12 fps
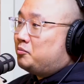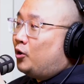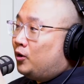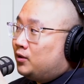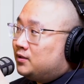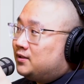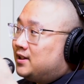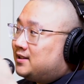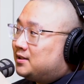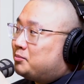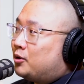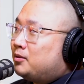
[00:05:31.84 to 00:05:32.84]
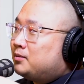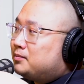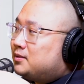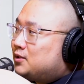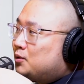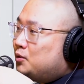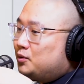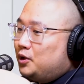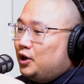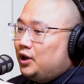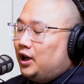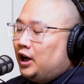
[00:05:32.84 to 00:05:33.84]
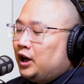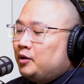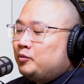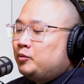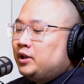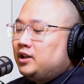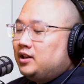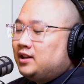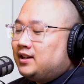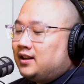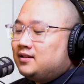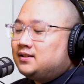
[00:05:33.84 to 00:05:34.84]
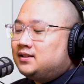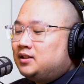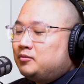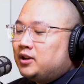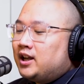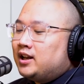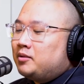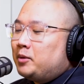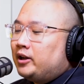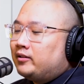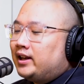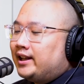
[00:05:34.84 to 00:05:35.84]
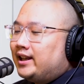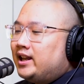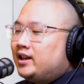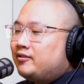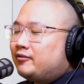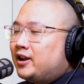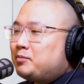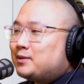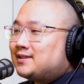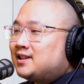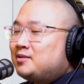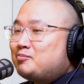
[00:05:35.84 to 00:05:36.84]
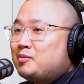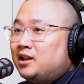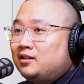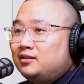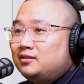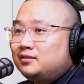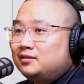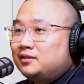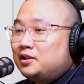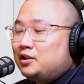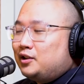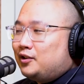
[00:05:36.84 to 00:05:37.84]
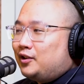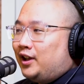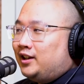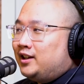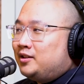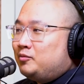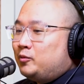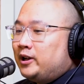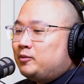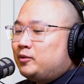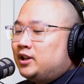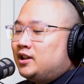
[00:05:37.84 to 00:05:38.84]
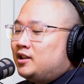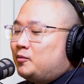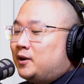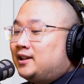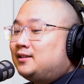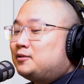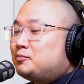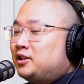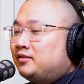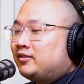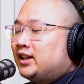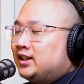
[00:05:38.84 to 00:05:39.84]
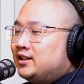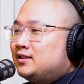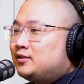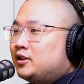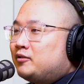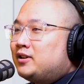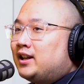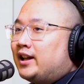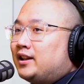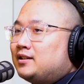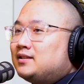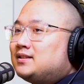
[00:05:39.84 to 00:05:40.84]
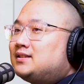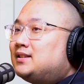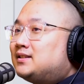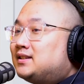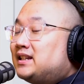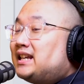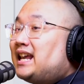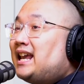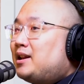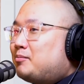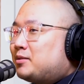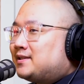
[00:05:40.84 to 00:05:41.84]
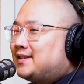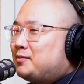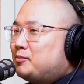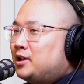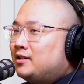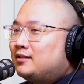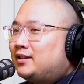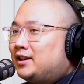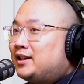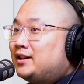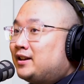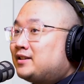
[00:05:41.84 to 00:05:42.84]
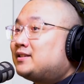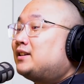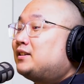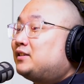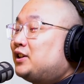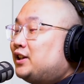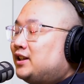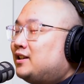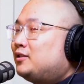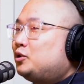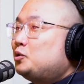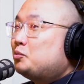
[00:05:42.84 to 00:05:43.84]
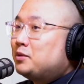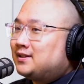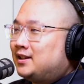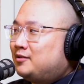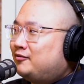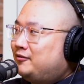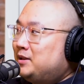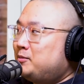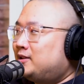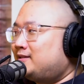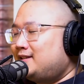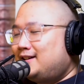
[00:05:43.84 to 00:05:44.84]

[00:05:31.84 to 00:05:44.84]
a mall, so that's the problem. So we in KLCC we had about like 85% male, and then when we went to Mid Valley, straight away like 68% male, and then there's like 32% female.